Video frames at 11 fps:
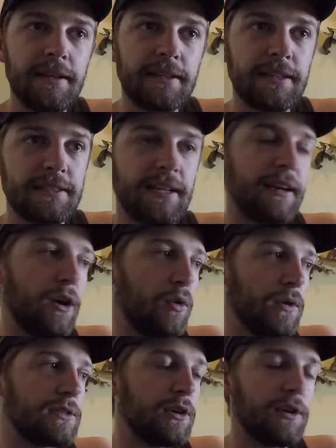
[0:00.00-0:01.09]
because I
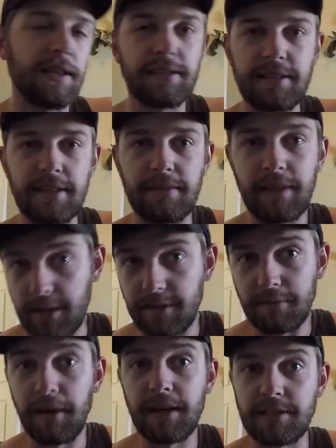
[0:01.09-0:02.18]
always throw it, let's say, like
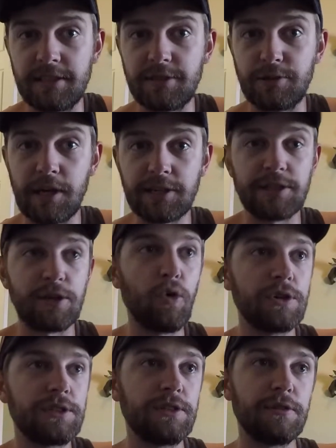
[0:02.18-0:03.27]
in my situation,
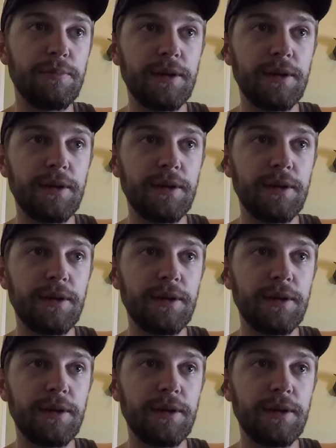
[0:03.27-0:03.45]
horsetooth.